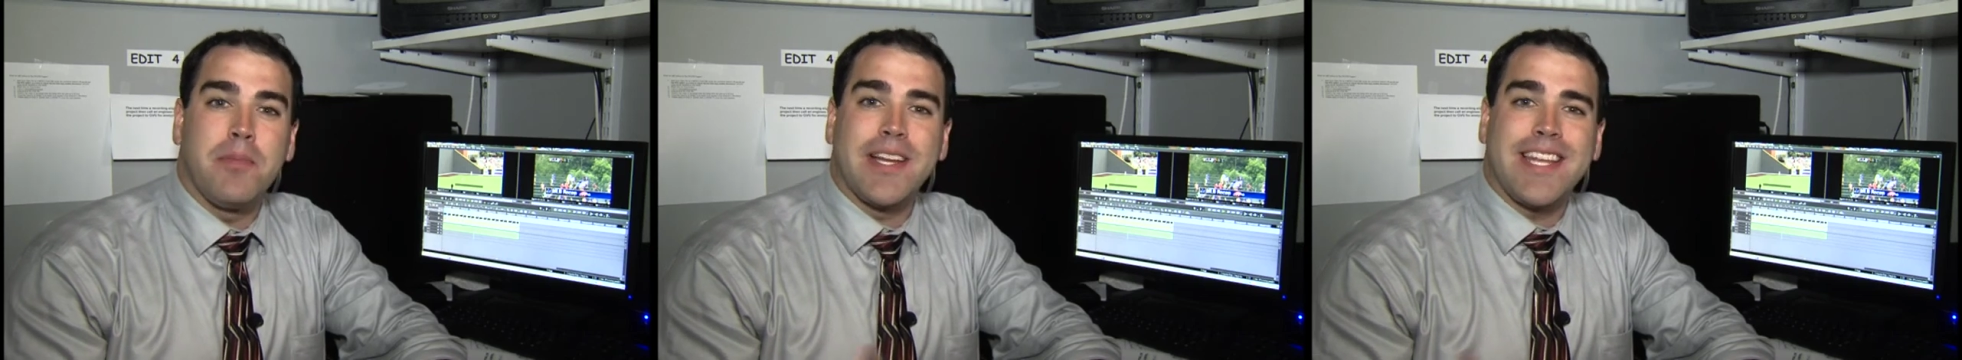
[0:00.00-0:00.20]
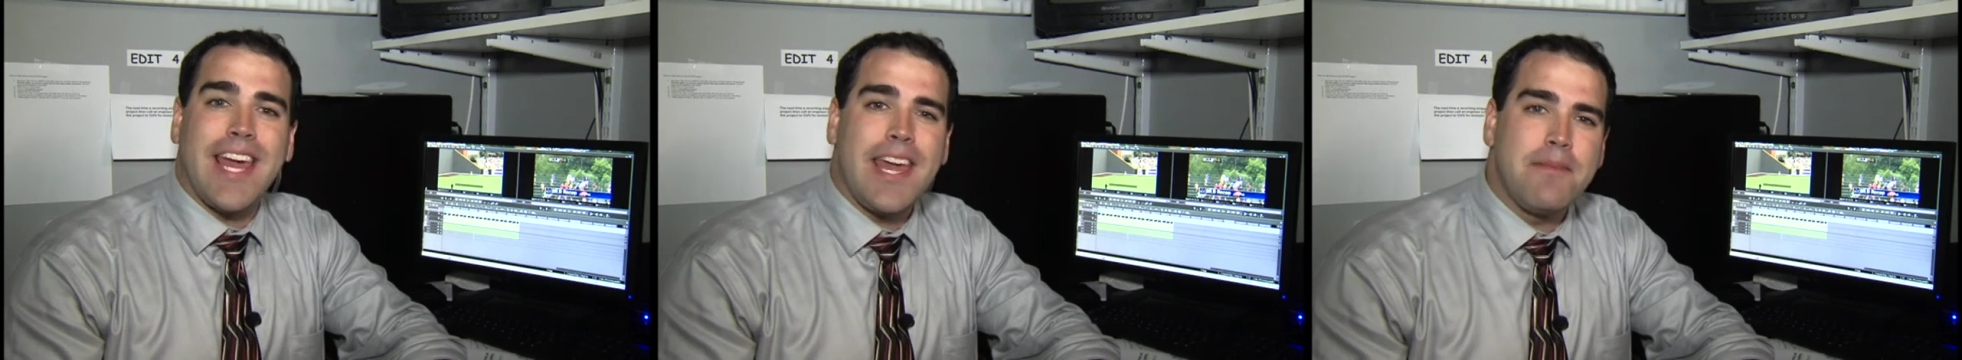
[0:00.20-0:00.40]

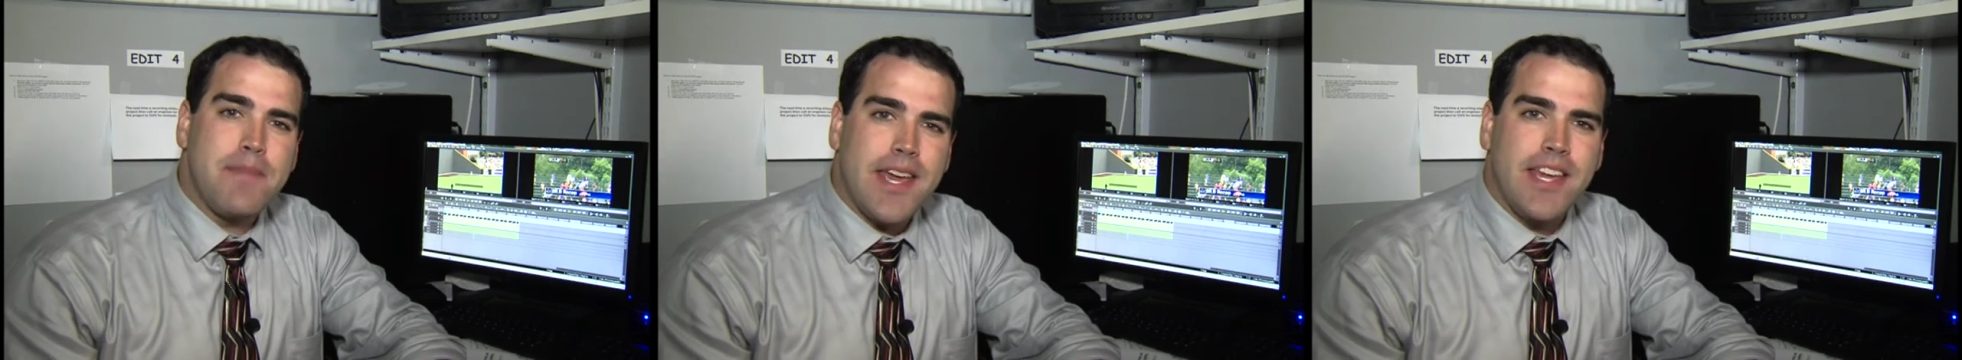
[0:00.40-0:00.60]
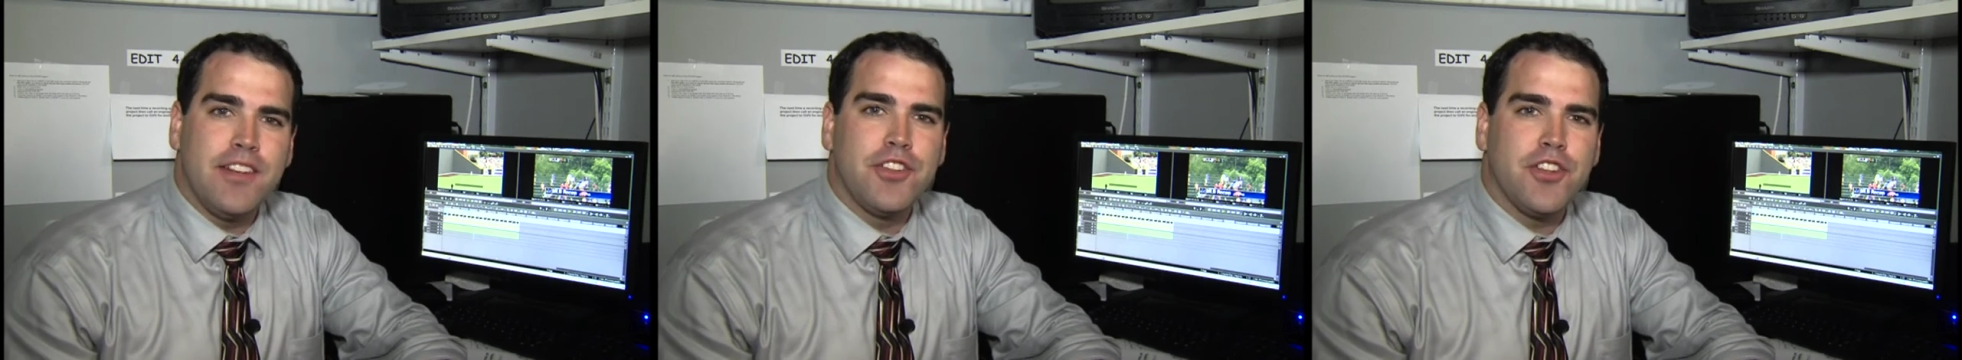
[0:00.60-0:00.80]
but came
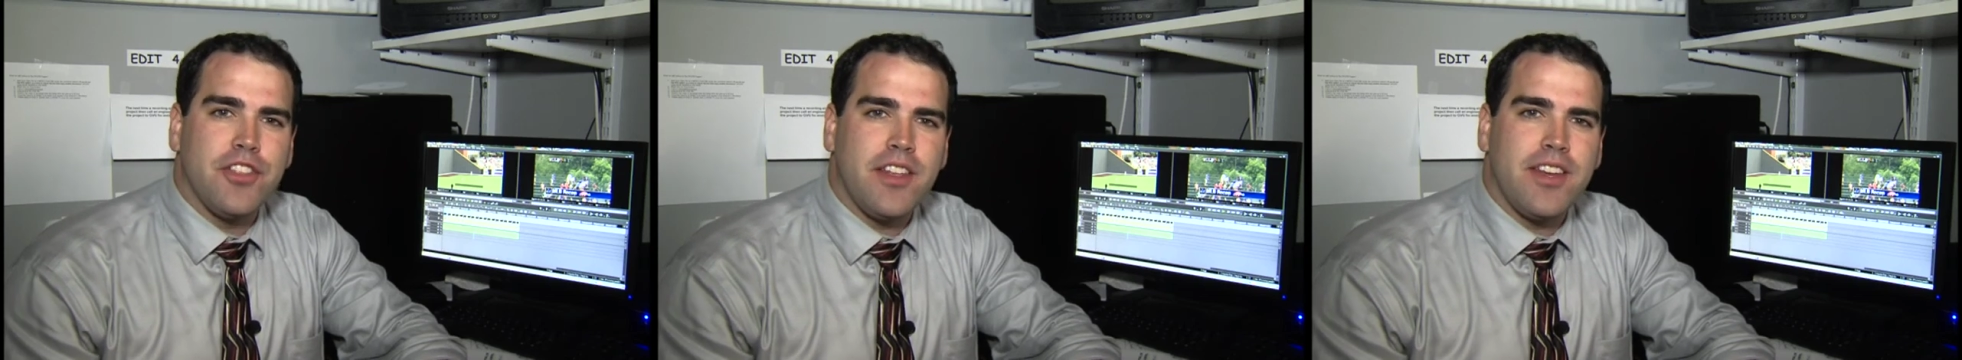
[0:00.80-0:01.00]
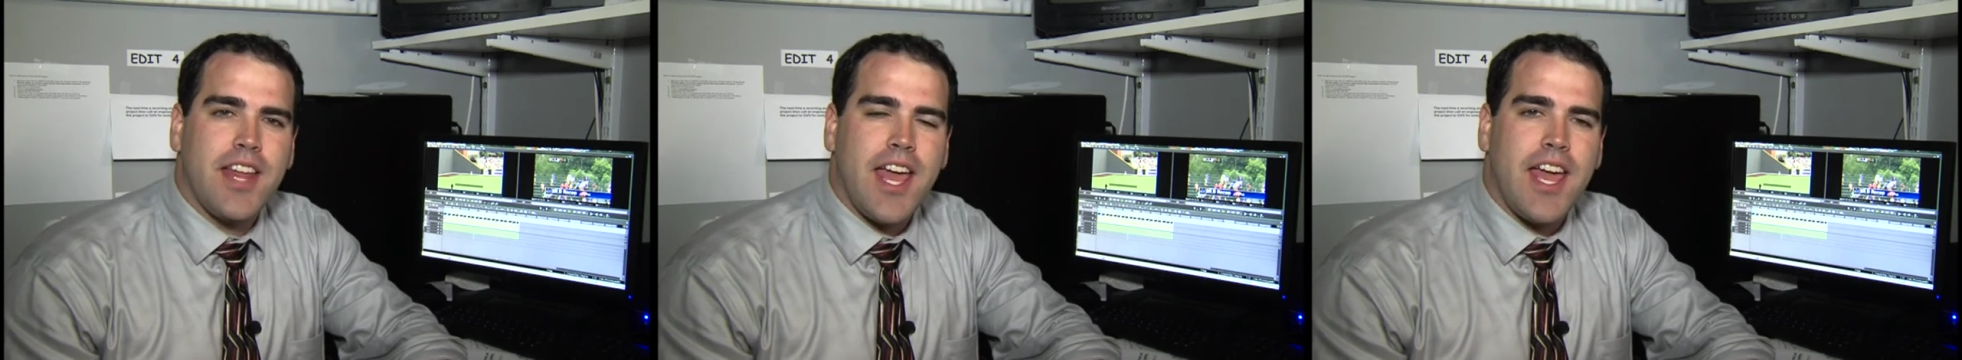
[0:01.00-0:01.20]
into
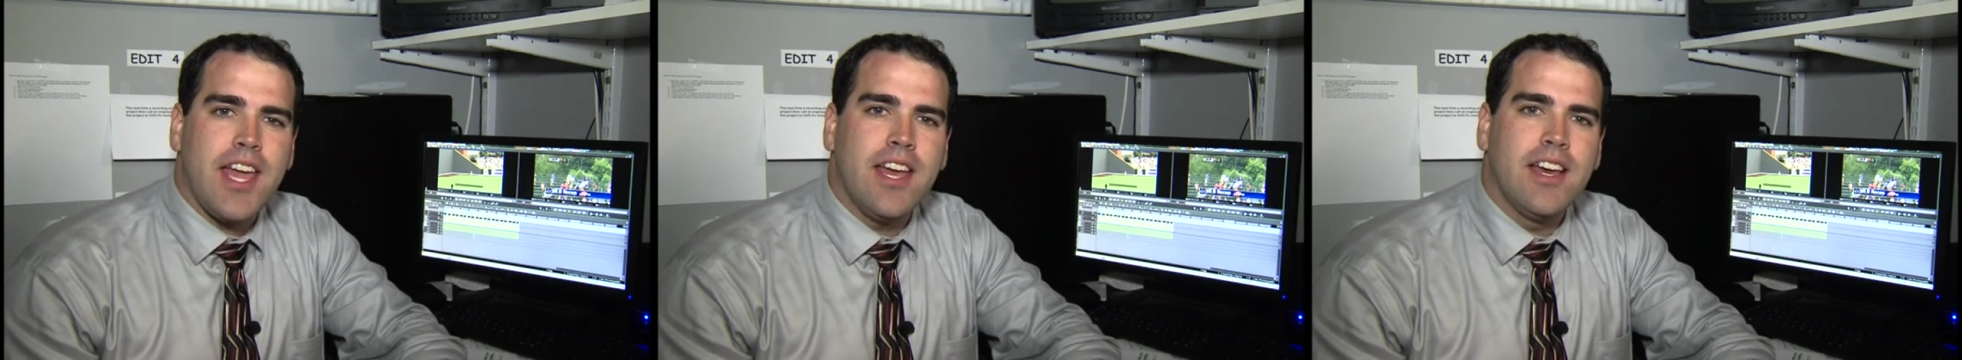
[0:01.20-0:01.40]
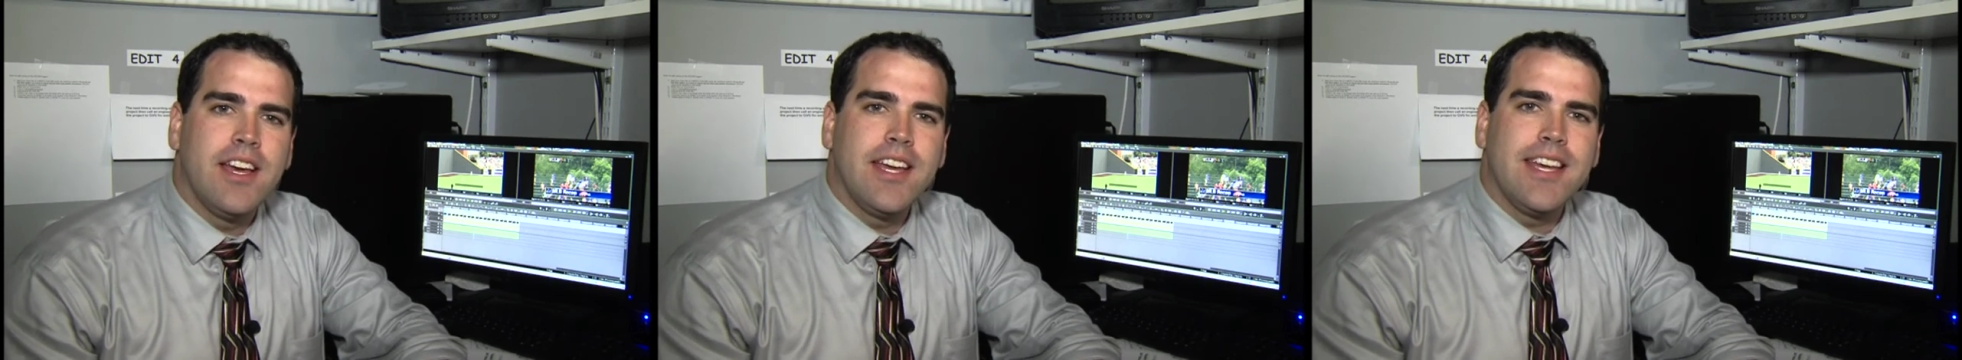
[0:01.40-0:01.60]
the day